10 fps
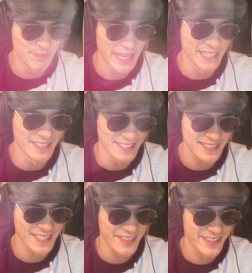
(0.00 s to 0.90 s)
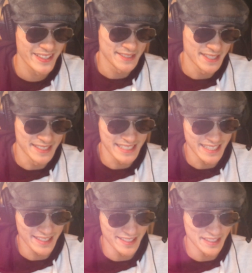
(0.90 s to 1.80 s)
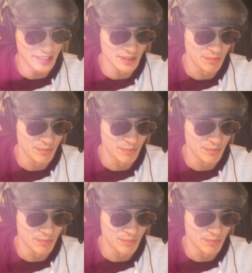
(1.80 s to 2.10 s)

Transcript: meds. Okay, I think I got the